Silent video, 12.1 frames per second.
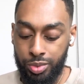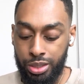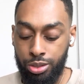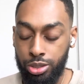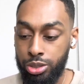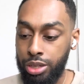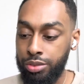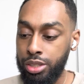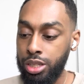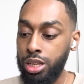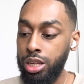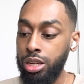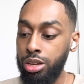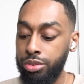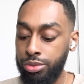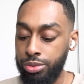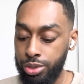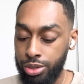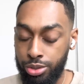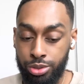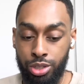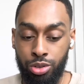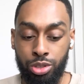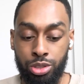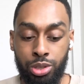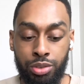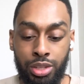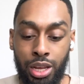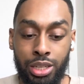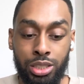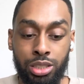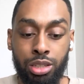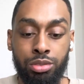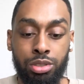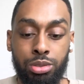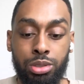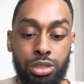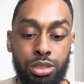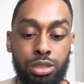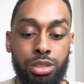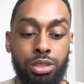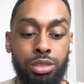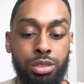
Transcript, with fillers: You also have the King of Wands, and you also have the Ace of Swords.